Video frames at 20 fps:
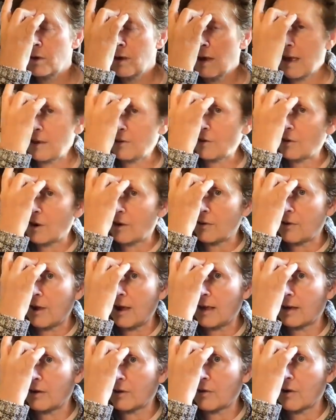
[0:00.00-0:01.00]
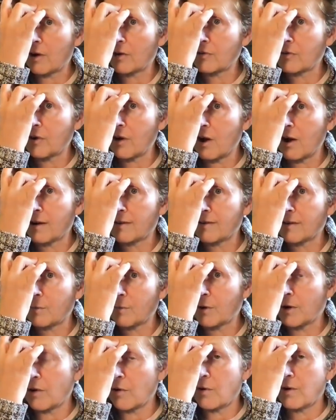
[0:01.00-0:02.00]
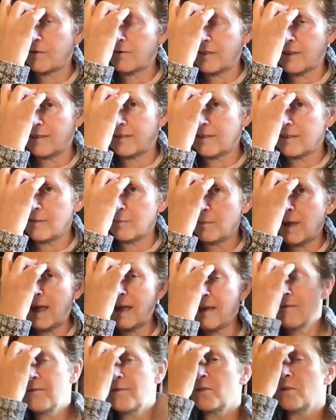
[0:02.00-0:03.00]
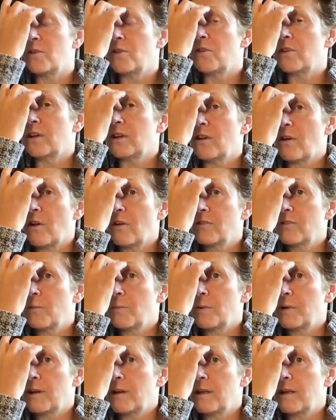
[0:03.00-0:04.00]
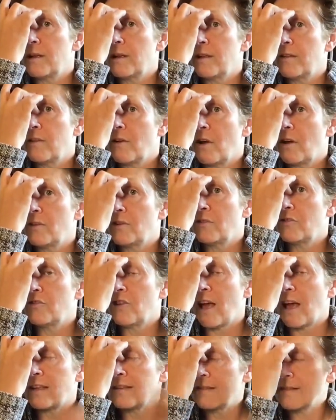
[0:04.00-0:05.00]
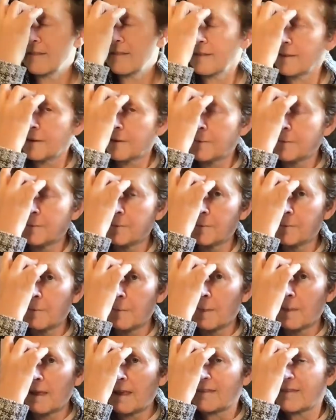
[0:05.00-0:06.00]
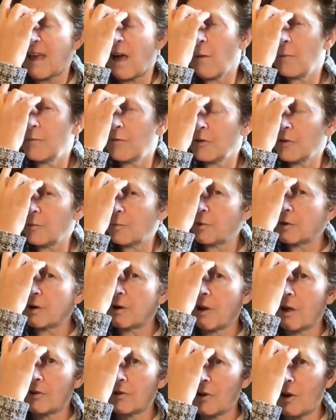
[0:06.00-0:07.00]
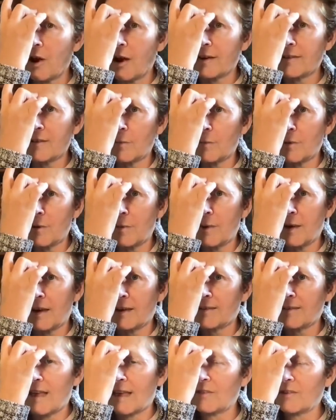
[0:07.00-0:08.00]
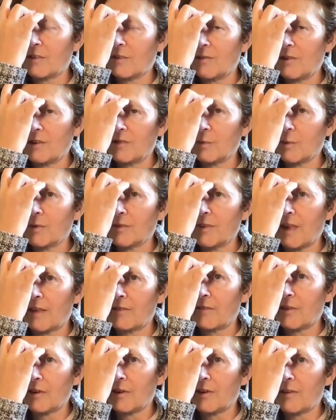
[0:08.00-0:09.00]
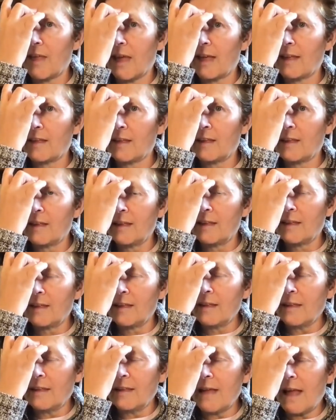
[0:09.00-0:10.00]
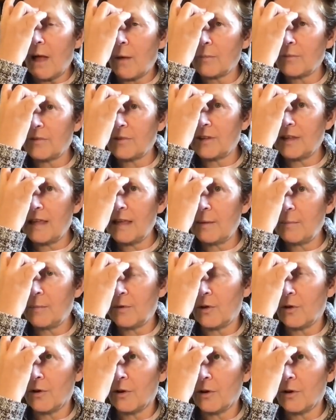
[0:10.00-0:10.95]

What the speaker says: and your other hand across your occiput. Or if this is painful, you can also put it on your chest. It's helpful to put it on your occiput because that's your visual center, and that helps to keep